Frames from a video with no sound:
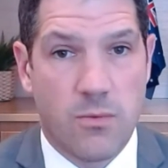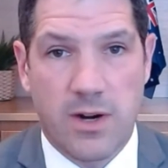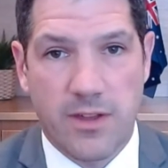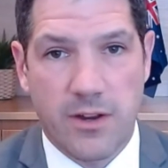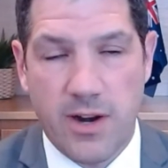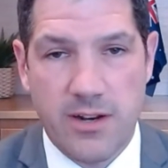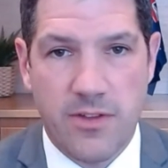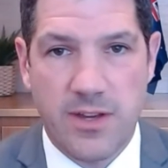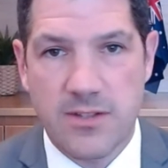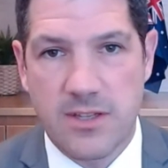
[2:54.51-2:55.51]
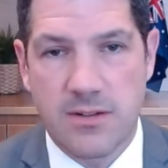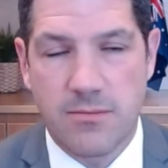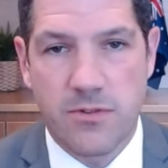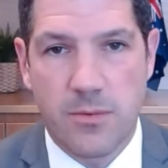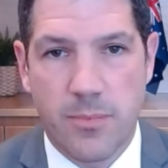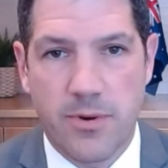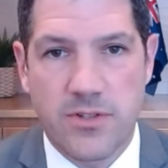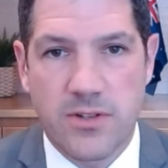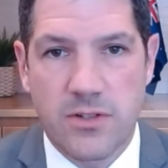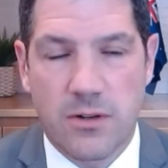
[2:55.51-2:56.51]
And one of the great things that former
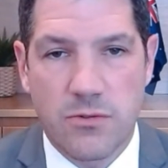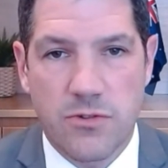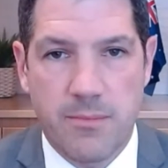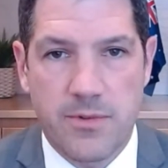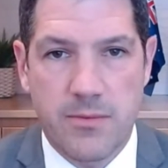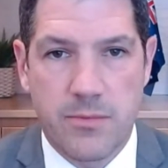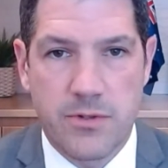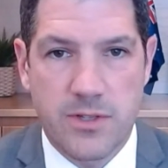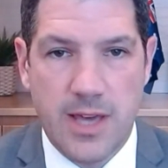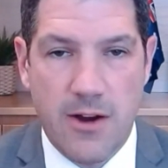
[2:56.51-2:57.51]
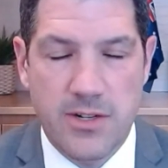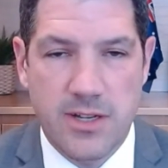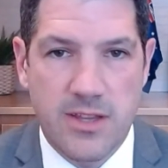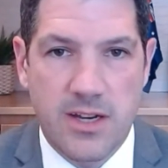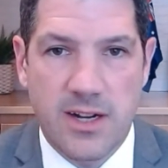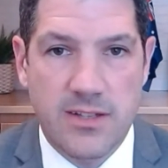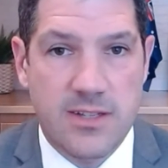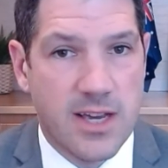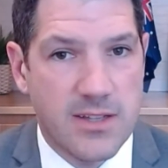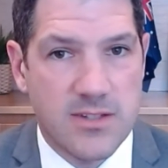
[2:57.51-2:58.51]
President Donald Trump did was it guaranteed the United
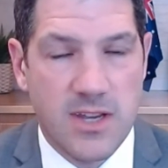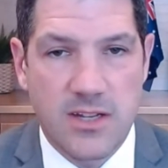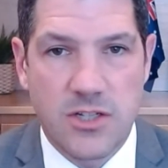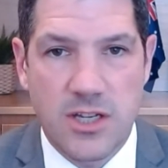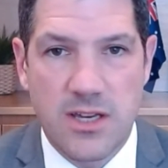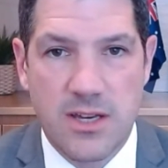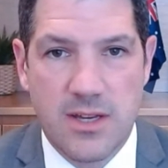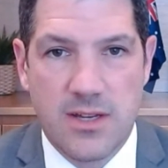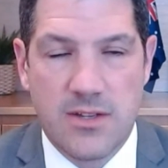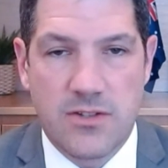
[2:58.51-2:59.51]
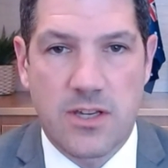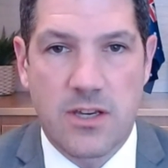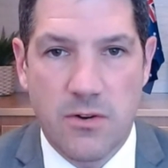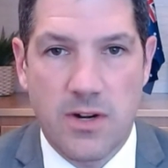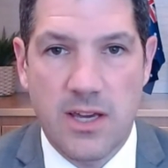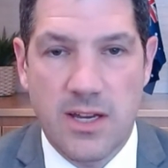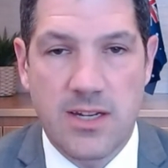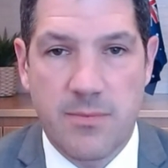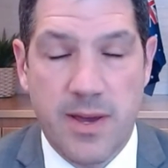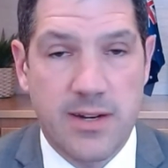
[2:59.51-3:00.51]
States energy security and
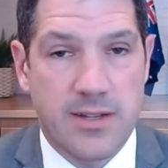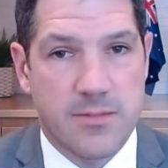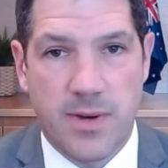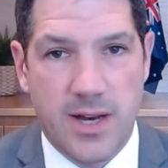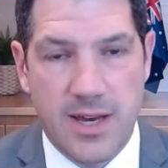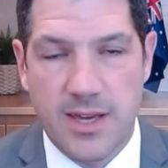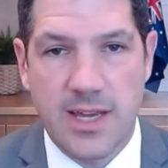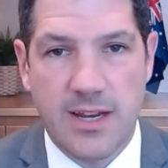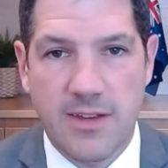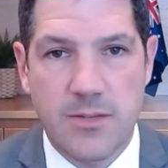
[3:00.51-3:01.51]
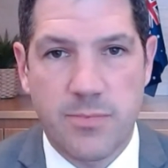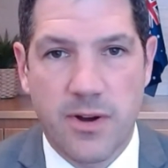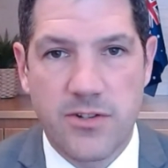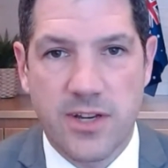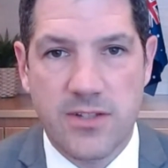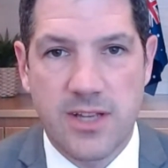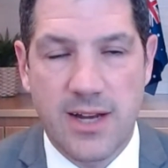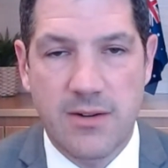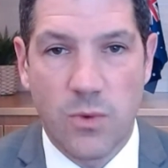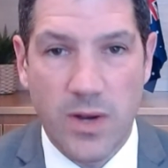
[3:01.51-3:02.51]
independence by getting these projects done.